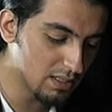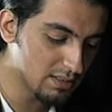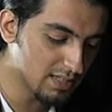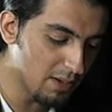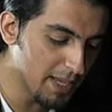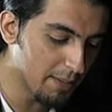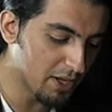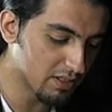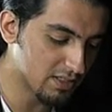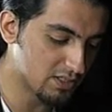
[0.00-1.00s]
tell me
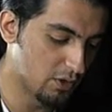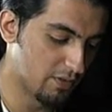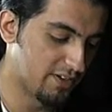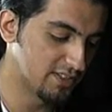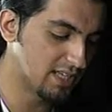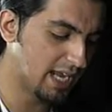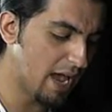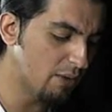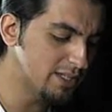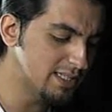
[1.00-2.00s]
about this university.
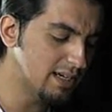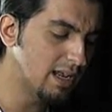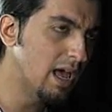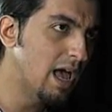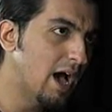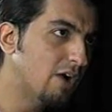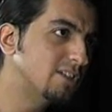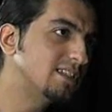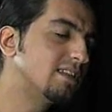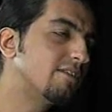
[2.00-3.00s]
How does it